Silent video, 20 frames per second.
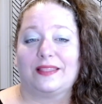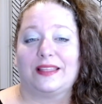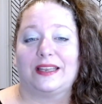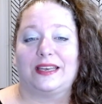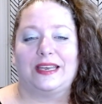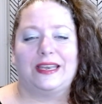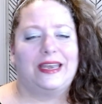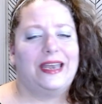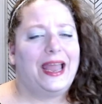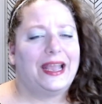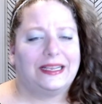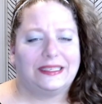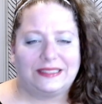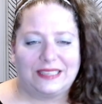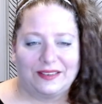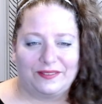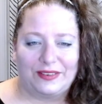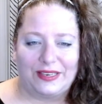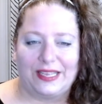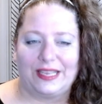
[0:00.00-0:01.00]
the
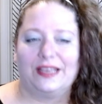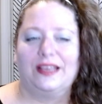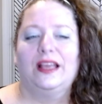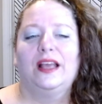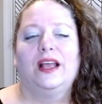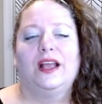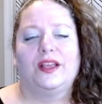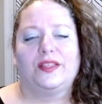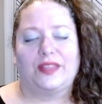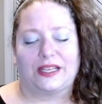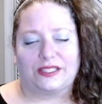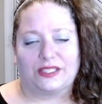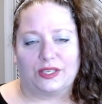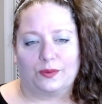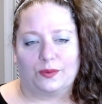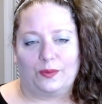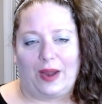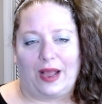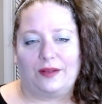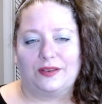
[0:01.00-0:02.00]
negativity that
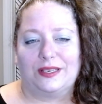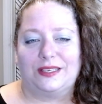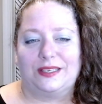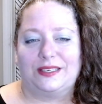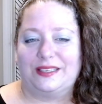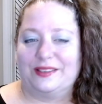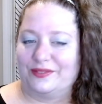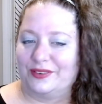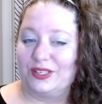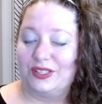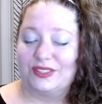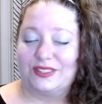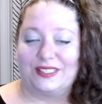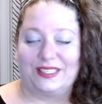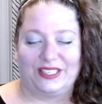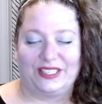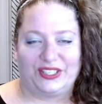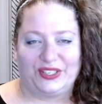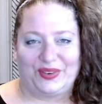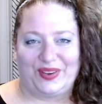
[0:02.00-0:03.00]
surrounded difficult
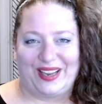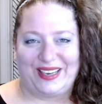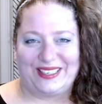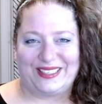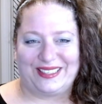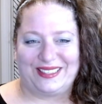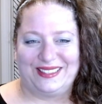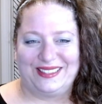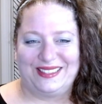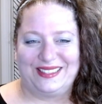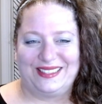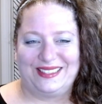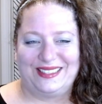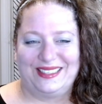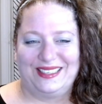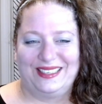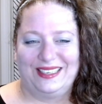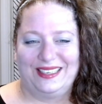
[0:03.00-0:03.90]
situations.